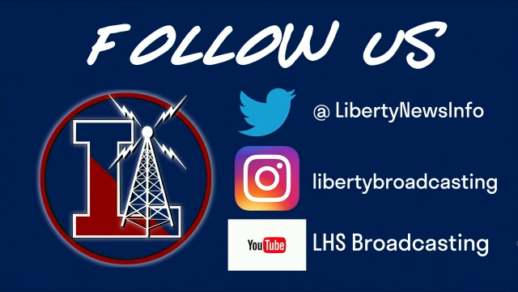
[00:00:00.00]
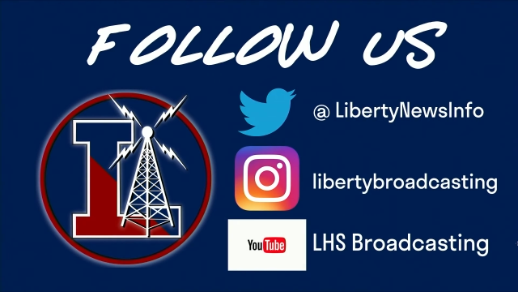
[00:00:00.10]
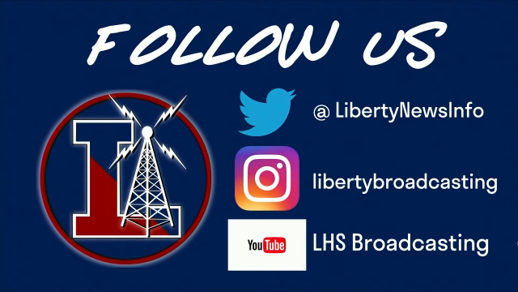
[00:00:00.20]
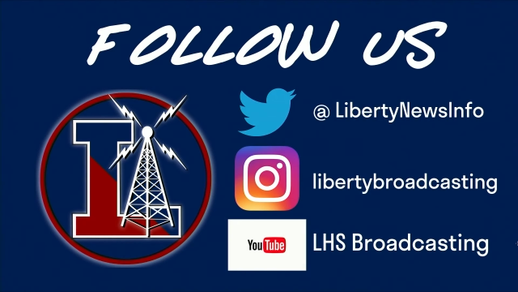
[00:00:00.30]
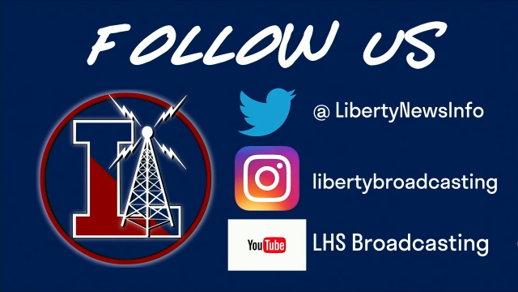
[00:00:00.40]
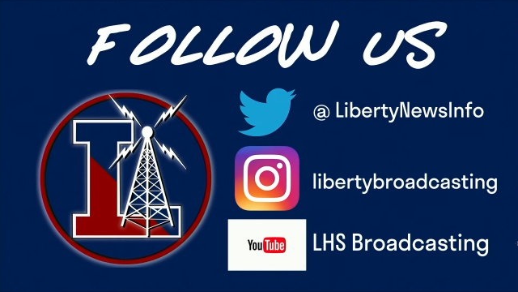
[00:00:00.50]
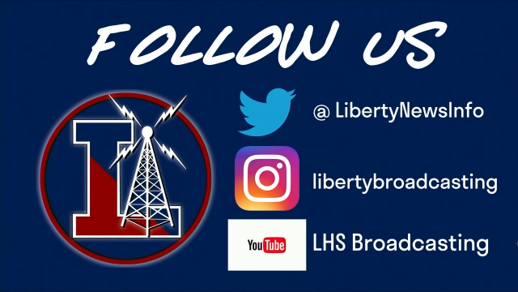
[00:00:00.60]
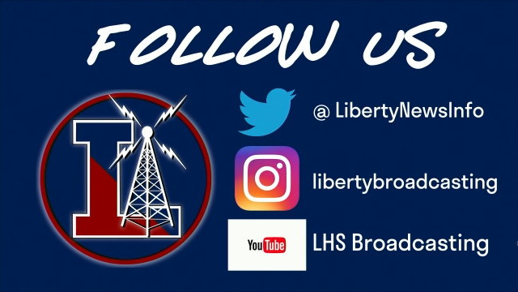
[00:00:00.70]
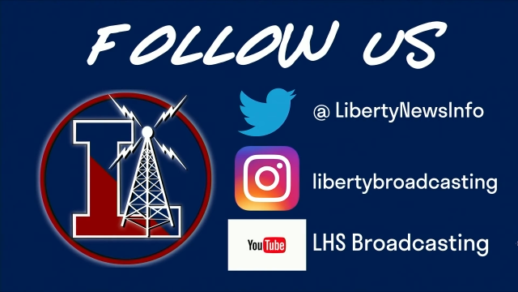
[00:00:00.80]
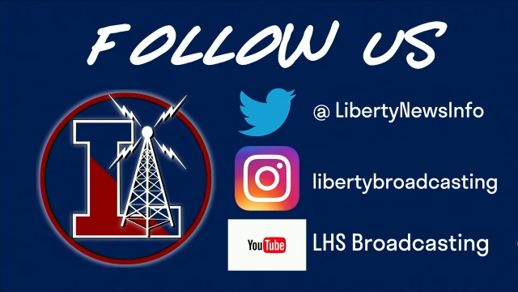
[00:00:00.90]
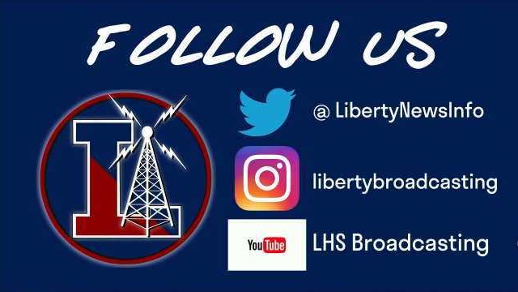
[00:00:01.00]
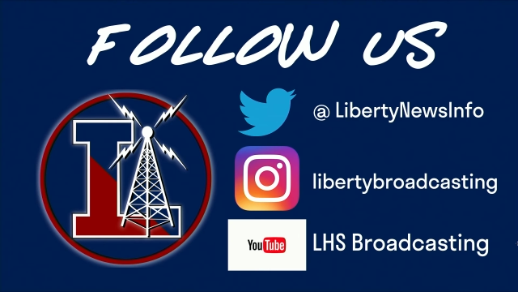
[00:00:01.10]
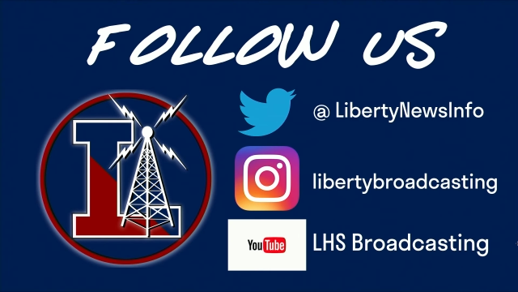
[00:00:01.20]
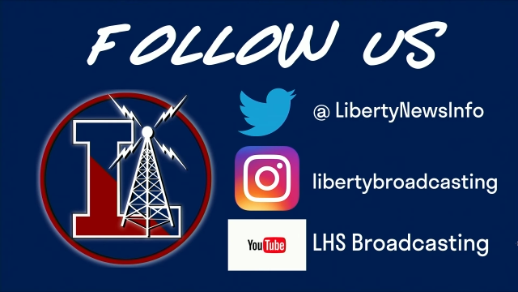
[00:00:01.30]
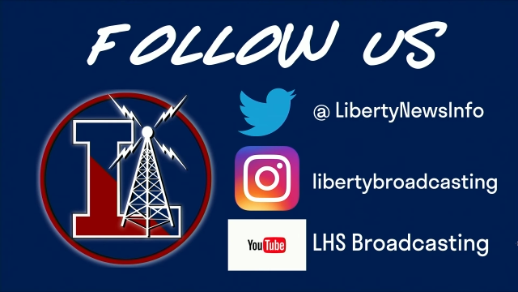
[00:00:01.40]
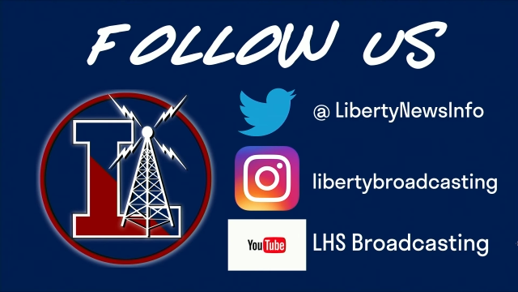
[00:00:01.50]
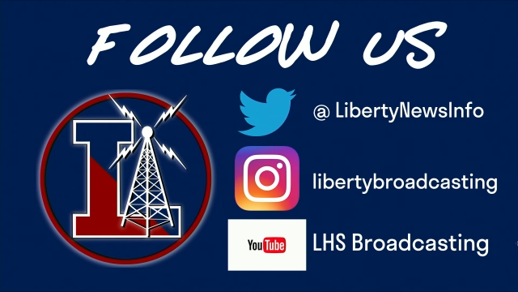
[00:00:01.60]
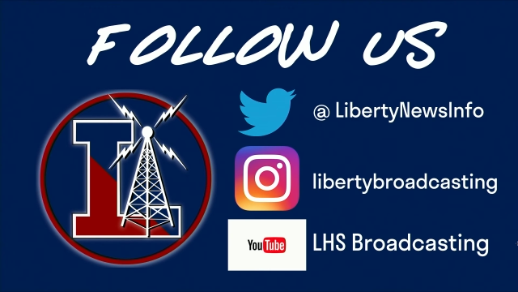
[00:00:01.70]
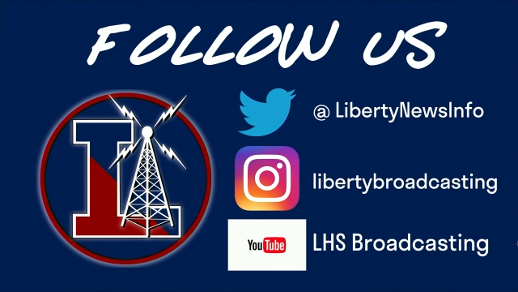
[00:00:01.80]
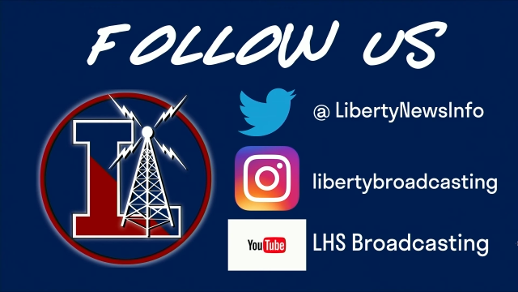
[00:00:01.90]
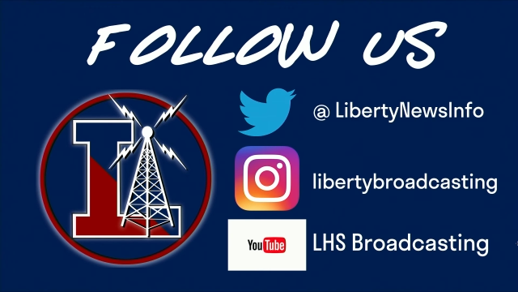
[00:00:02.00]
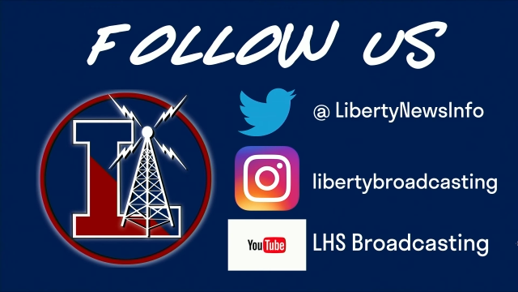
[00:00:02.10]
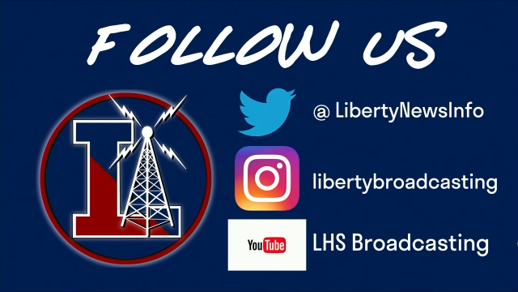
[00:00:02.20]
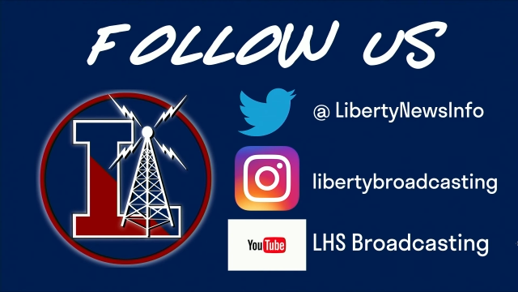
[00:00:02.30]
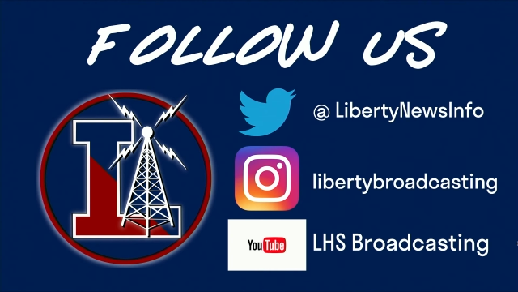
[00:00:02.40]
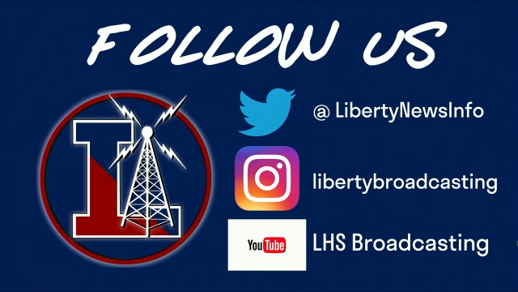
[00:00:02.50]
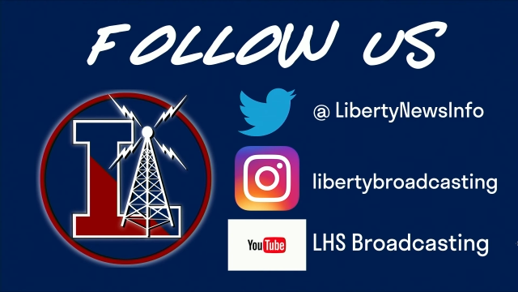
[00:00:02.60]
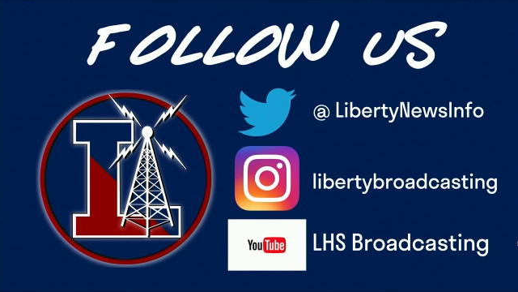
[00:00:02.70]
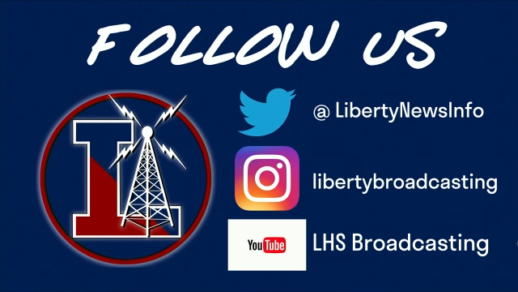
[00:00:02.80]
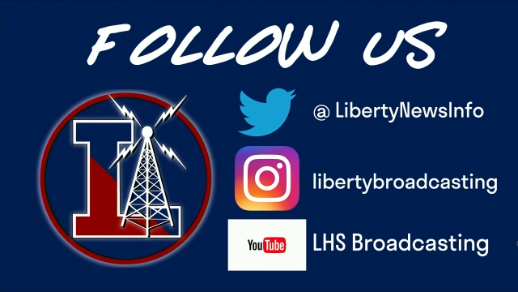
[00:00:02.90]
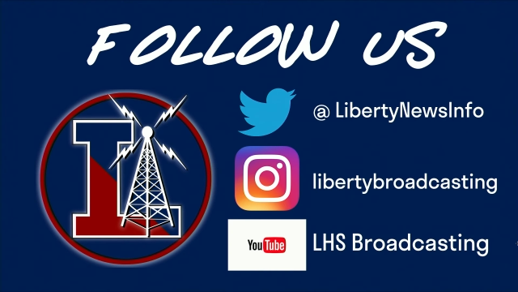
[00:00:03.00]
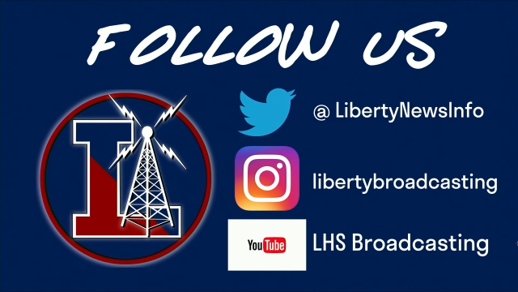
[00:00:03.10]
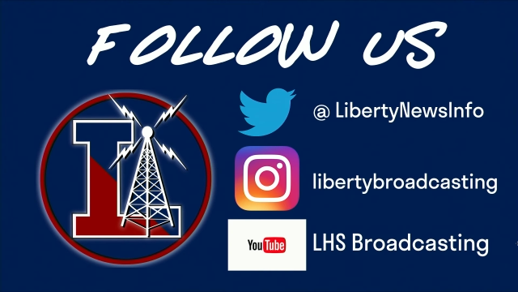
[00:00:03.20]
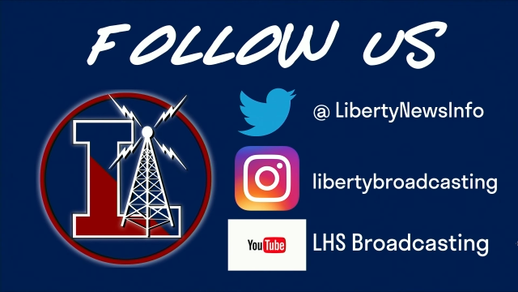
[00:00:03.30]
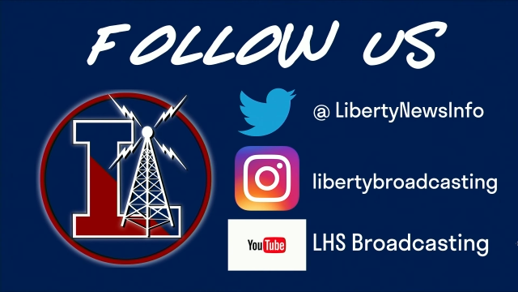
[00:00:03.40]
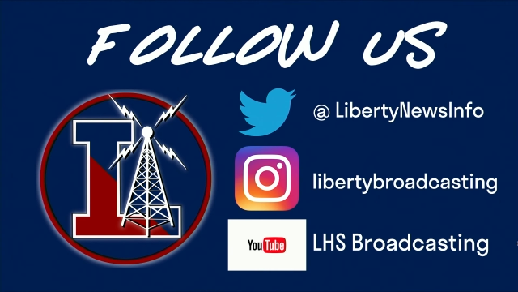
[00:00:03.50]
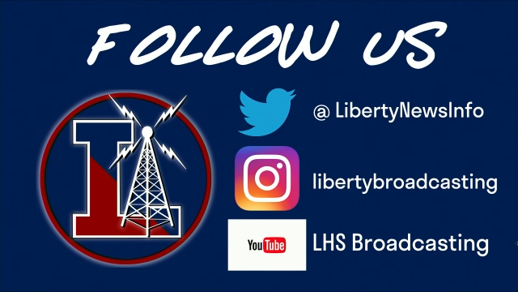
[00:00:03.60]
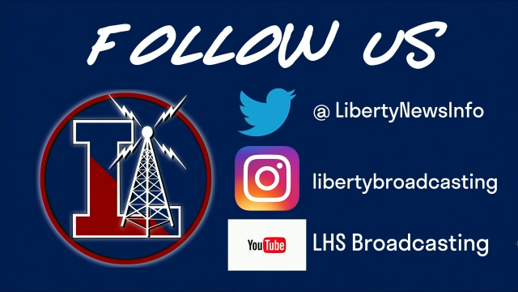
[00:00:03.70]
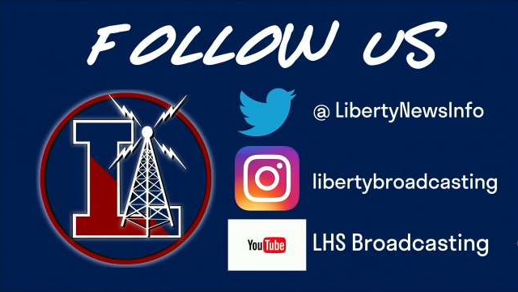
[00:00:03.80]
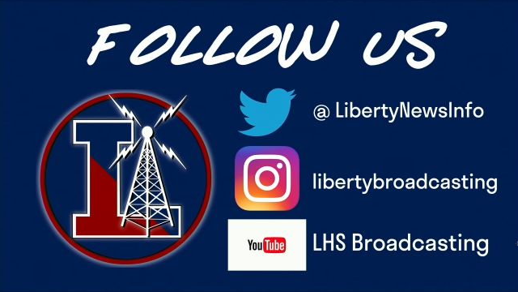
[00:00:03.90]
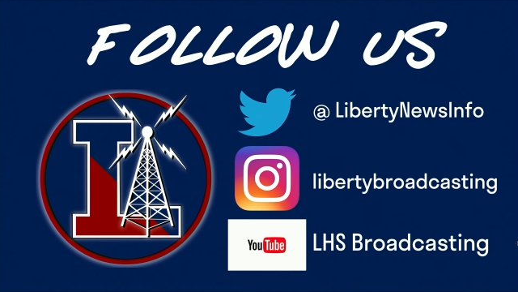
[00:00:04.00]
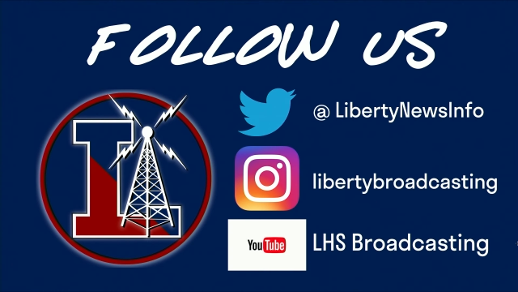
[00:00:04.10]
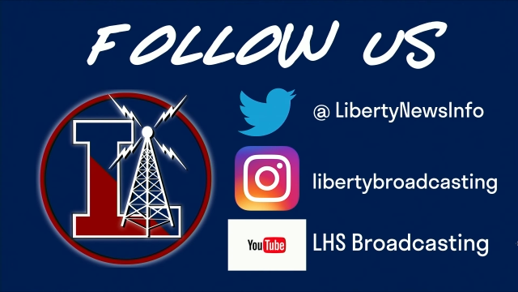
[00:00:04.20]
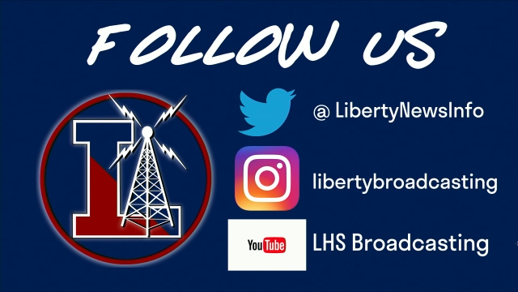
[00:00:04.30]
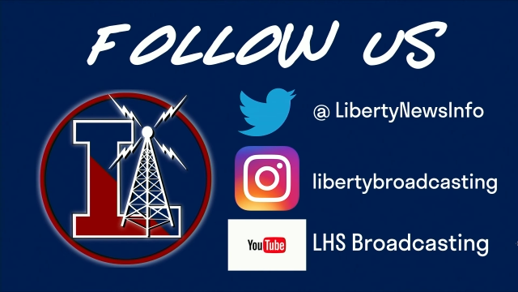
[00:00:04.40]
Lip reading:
Nobody's mouth can be seen.